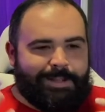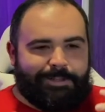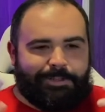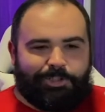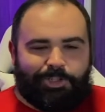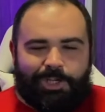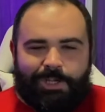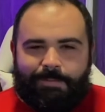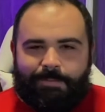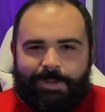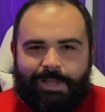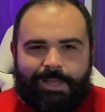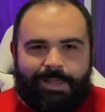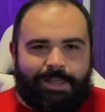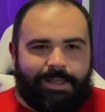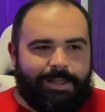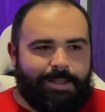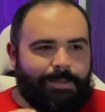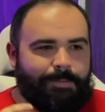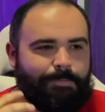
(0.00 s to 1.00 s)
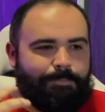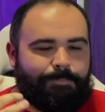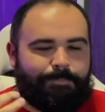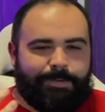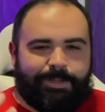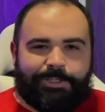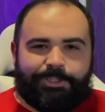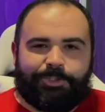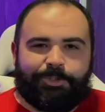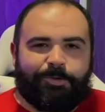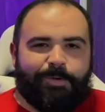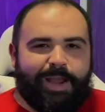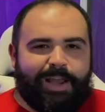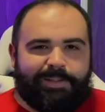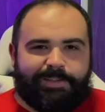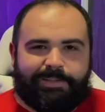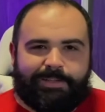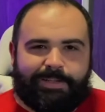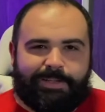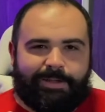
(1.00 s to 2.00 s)
chibi,
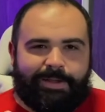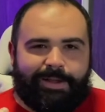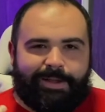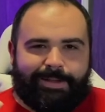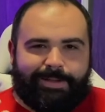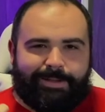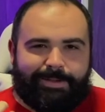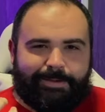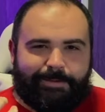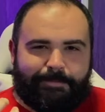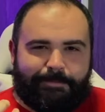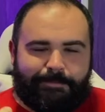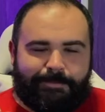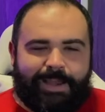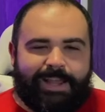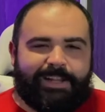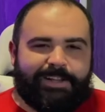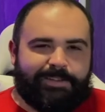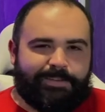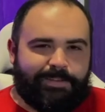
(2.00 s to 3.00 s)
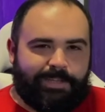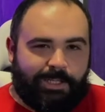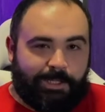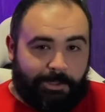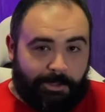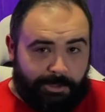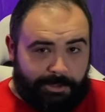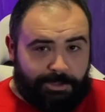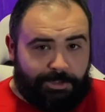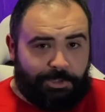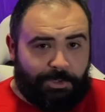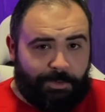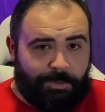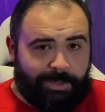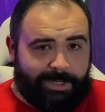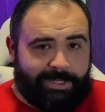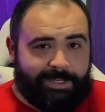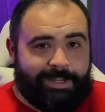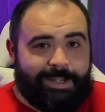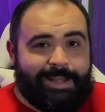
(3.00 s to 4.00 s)
picturesque fantasy look to
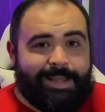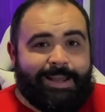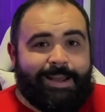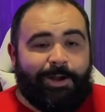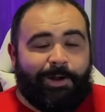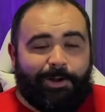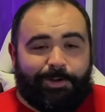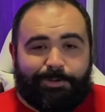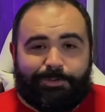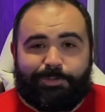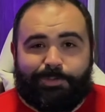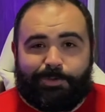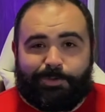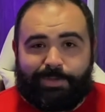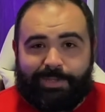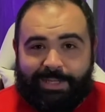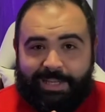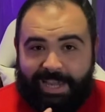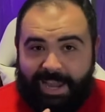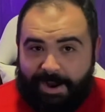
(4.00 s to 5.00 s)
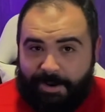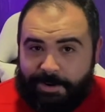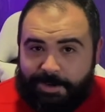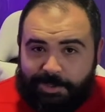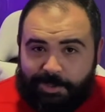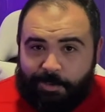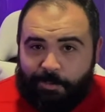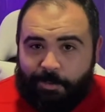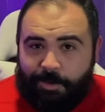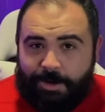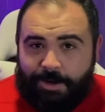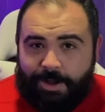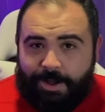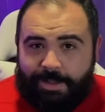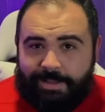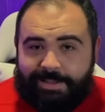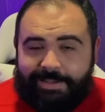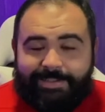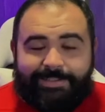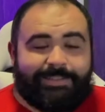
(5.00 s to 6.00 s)
it. Also, the character work
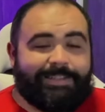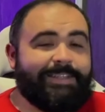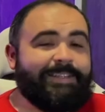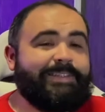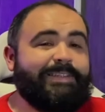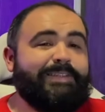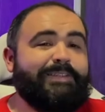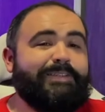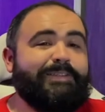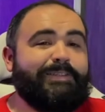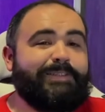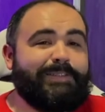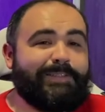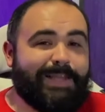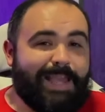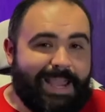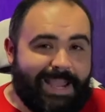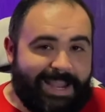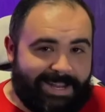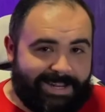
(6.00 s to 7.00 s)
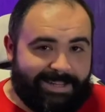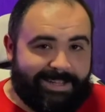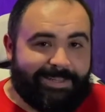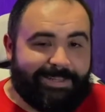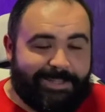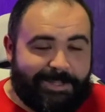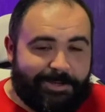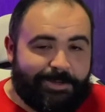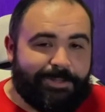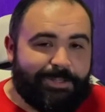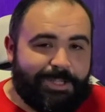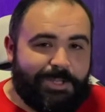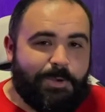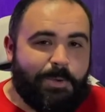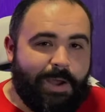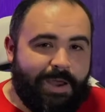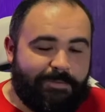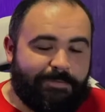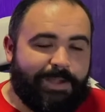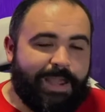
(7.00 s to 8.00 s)
on this is insane. Literally, you
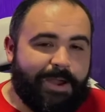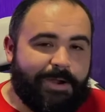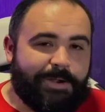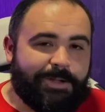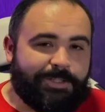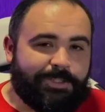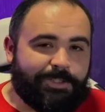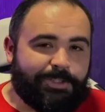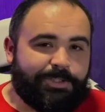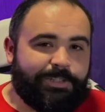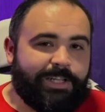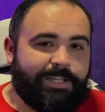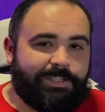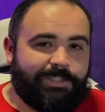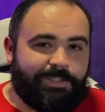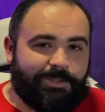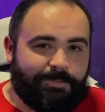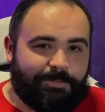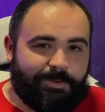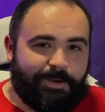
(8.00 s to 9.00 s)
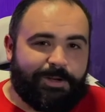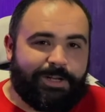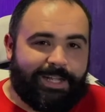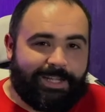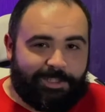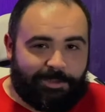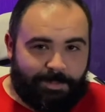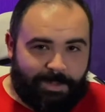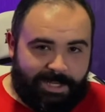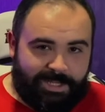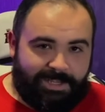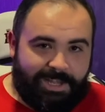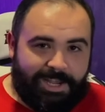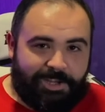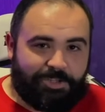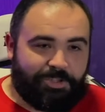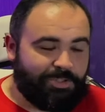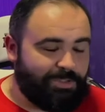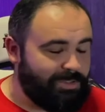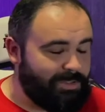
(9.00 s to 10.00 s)
have characters that subvert
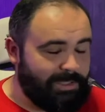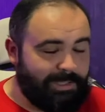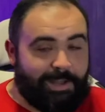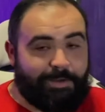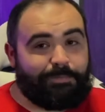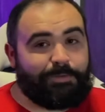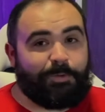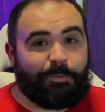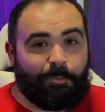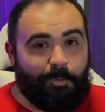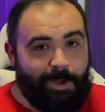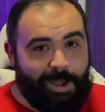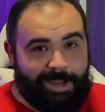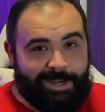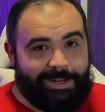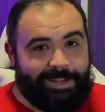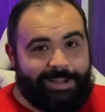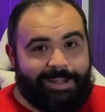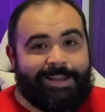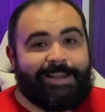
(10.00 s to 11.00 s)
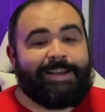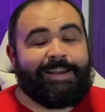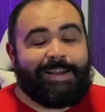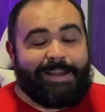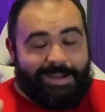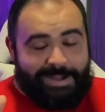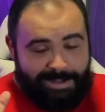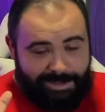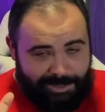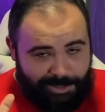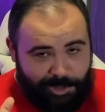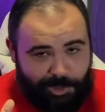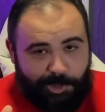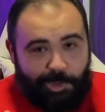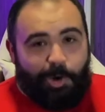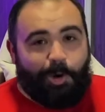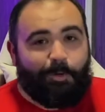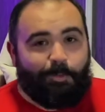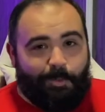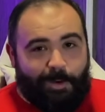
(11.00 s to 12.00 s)
expectations left and right.
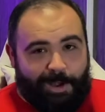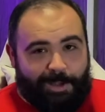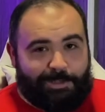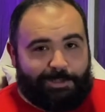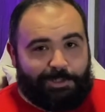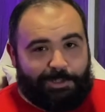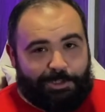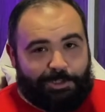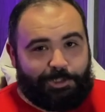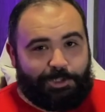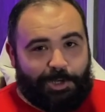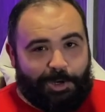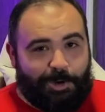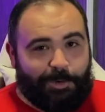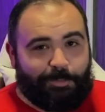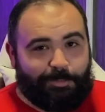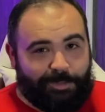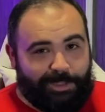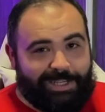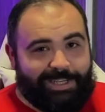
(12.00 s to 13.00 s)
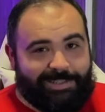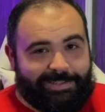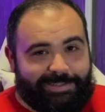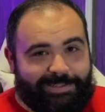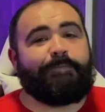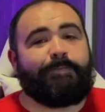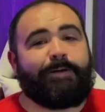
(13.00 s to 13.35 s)
Go watch this show, please.